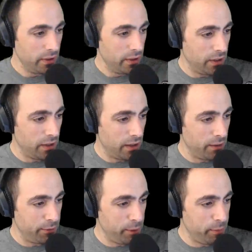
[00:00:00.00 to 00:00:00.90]

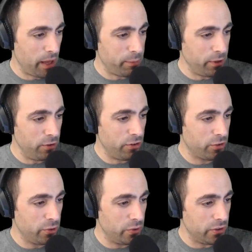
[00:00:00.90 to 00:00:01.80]
Yip Yapping,
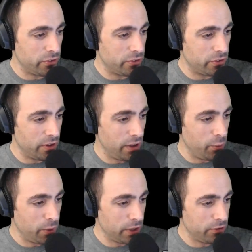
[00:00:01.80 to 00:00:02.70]
just curious,
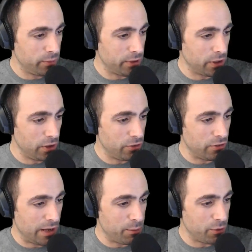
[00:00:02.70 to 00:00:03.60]
what are some technologies,
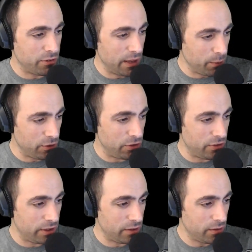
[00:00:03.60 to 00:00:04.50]
libraries, languages
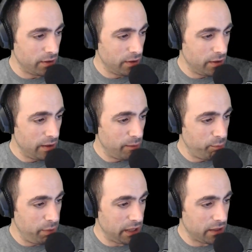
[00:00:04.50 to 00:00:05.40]
that
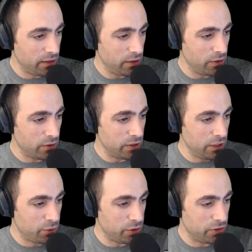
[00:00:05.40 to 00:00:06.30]
pique your
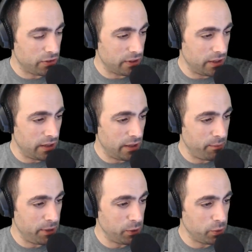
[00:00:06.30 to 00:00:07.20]
interest
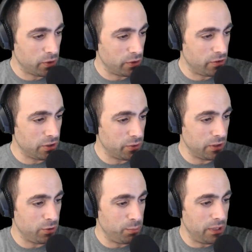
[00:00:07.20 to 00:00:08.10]
and would consider
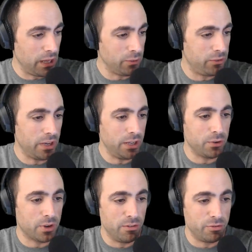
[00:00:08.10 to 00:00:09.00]
it to be outside
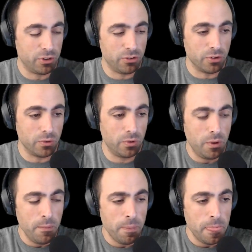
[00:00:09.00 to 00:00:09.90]
your comfort zone?
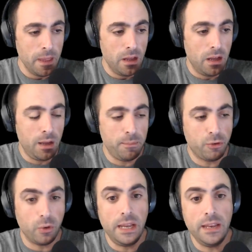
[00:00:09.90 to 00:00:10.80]

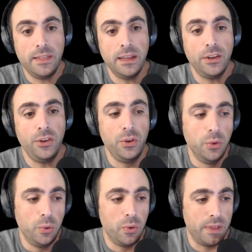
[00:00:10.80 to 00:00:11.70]
So anything
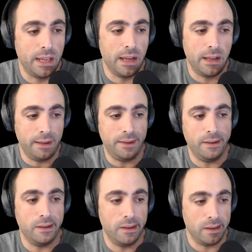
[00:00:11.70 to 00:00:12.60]
new that I,
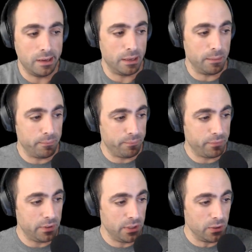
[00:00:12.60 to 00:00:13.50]

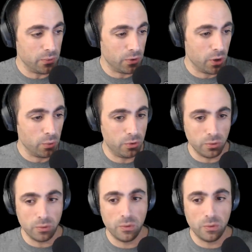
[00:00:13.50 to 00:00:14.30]
you know, go to